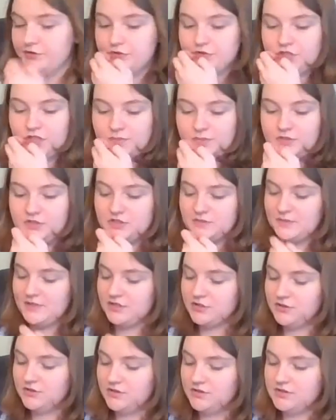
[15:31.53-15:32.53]
Sharpies, just make
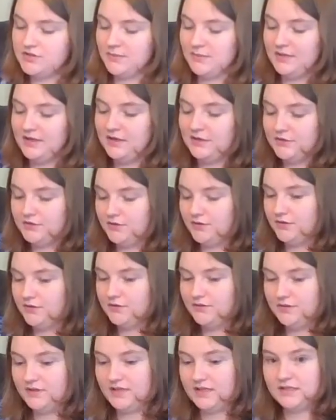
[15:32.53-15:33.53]
sure there's something under
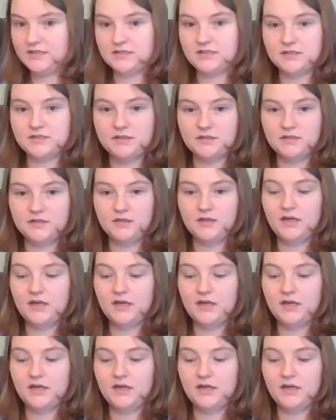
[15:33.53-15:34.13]
this.